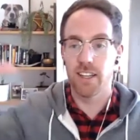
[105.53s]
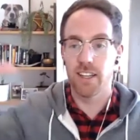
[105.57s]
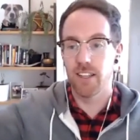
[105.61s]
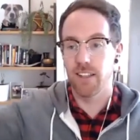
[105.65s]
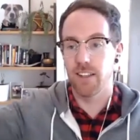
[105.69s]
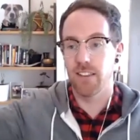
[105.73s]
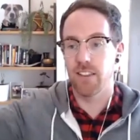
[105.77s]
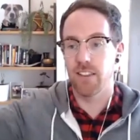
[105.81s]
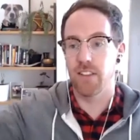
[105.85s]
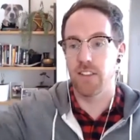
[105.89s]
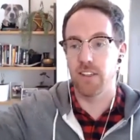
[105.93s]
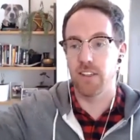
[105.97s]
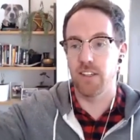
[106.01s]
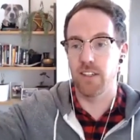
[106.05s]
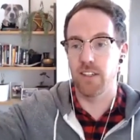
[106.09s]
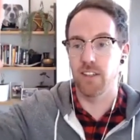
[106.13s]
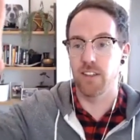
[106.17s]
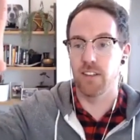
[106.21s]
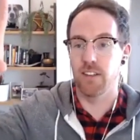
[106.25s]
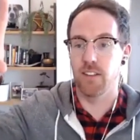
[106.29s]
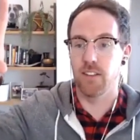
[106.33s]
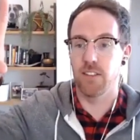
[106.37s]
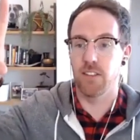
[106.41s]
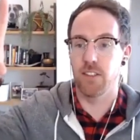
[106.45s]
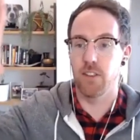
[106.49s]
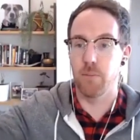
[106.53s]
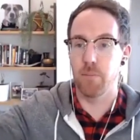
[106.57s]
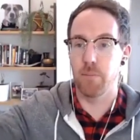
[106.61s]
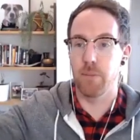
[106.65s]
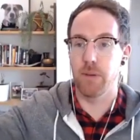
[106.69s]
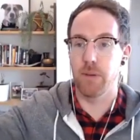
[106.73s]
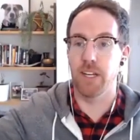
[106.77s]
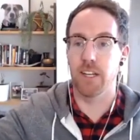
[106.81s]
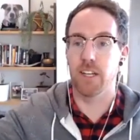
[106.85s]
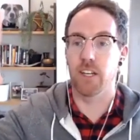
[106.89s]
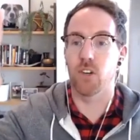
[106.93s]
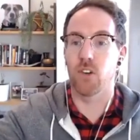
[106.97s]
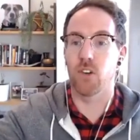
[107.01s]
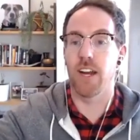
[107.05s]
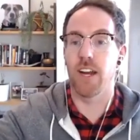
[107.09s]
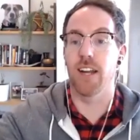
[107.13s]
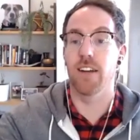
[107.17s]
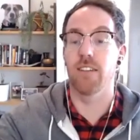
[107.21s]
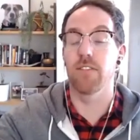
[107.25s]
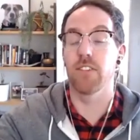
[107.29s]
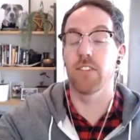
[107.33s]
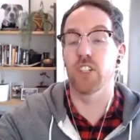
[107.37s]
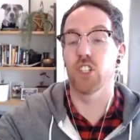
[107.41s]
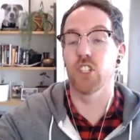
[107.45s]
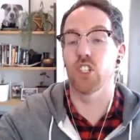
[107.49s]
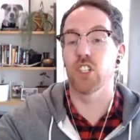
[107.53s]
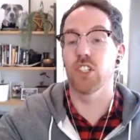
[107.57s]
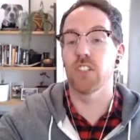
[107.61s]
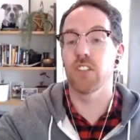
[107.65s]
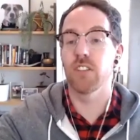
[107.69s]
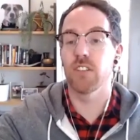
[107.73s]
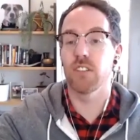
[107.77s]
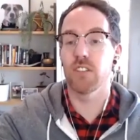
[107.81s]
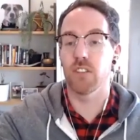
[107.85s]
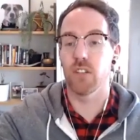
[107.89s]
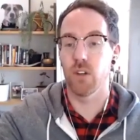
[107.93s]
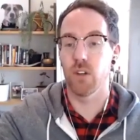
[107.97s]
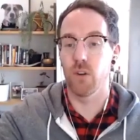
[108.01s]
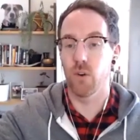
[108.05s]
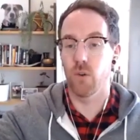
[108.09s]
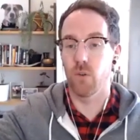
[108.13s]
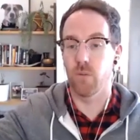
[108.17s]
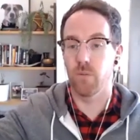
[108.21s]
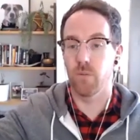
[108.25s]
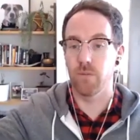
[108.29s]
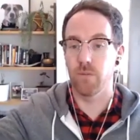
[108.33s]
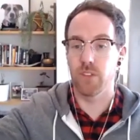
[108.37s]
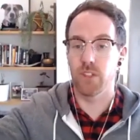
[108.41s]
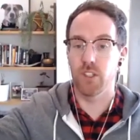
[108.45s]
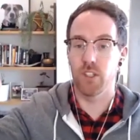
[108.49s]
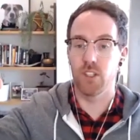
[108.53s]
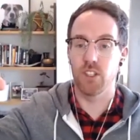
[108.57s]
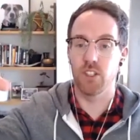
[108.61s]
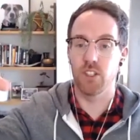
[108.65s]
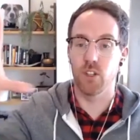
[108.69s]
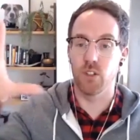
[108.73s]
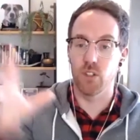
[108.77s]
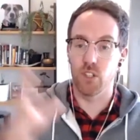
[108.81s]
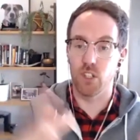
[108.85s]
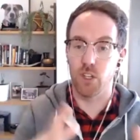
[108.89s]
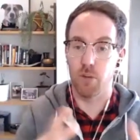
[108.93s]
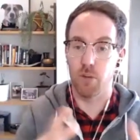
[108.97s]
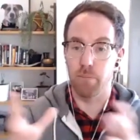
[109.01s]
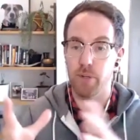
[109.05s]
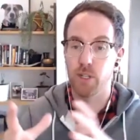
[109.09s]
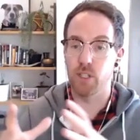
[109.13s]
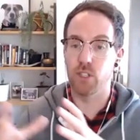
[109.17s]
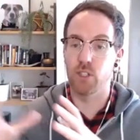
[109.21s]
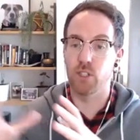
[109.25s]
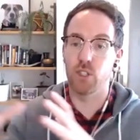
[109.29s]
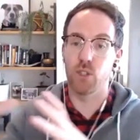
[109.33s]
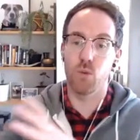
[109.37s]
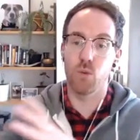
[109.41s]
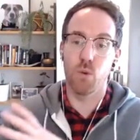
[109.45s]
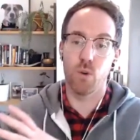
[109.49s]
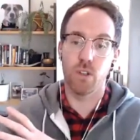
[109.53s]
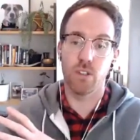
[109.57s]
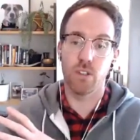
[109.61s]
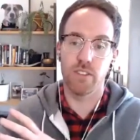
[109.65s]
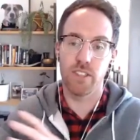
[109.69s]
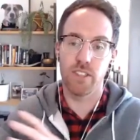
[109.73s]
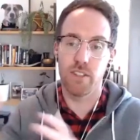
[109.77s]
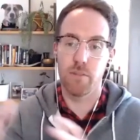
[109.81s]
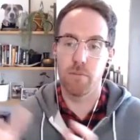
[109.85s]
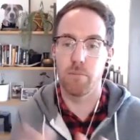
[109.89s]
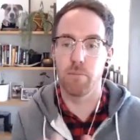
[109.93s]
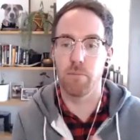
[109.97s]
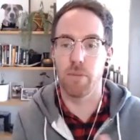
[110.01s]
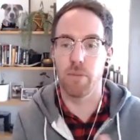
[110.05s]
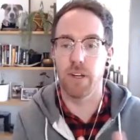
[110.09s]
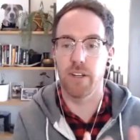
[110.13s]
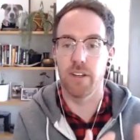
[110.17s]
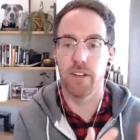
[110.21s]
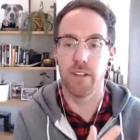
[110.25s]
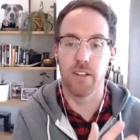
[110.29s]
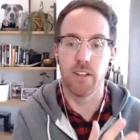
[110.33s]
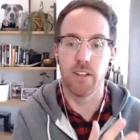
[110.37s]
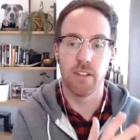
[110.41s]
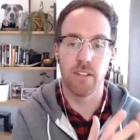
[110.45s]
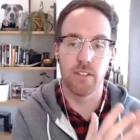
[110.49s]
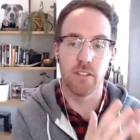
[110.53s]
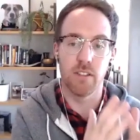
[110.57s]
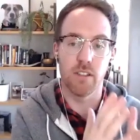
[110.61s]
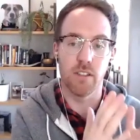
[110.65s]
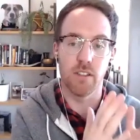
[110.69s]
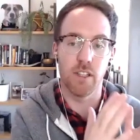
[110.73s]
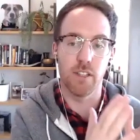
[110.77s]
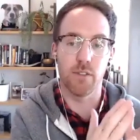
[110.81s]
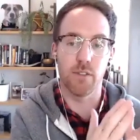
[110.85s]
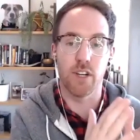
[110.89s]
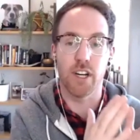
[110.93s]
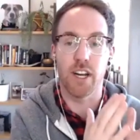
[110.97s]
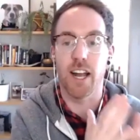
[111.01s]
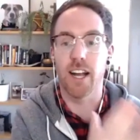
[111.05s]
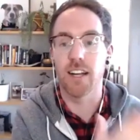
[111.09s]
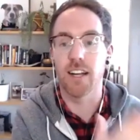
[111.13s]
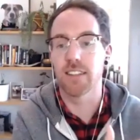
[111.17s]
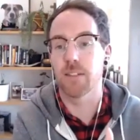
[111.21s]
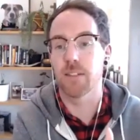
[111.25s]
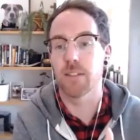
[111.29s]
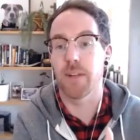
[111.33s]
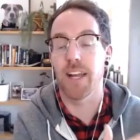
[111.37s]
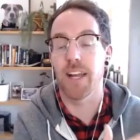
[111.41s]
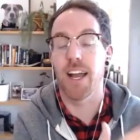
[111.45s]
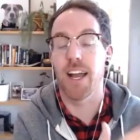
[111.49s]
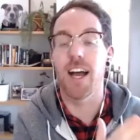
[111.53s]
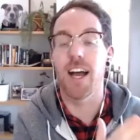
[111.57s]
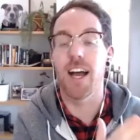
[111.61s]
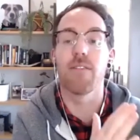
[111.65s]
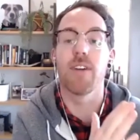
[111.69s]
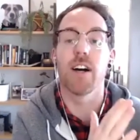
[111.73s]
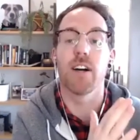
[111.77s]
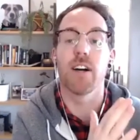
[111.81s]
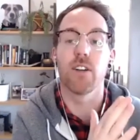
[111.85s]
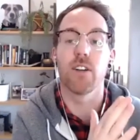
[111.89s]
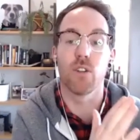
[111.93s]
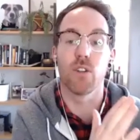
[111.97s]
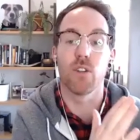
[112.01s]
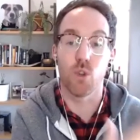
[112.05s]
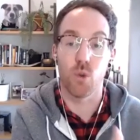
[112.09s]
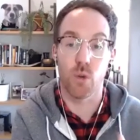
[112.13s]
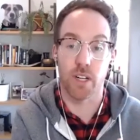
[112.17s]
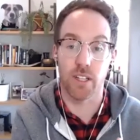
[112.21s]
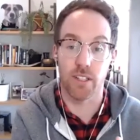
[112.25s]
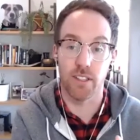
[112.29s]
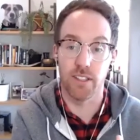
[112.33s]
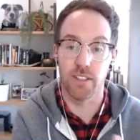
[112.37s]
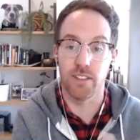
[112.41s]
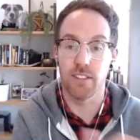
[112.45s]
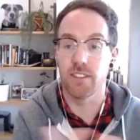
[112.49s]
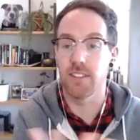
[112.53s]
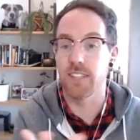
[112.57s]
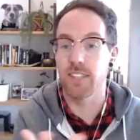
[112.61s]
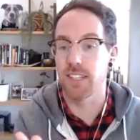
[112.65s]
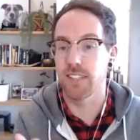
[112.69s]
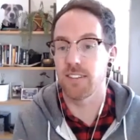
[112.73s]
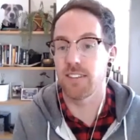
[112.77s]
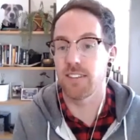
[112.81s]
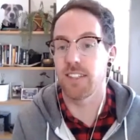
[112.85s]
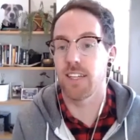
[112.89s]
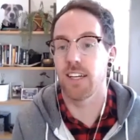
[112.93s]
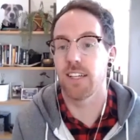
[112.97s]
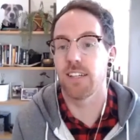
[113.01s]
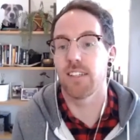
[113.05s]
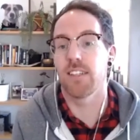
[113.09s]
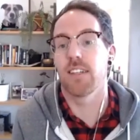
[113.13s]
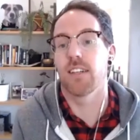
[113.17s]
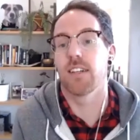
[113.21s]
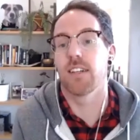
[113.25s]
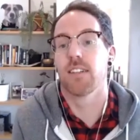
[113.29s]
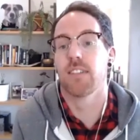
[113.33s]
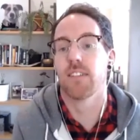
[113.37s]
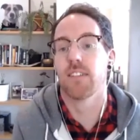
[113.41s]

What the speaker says: the big grand vision. So, you can build towards it, but delivering something high value quickly to test the idea.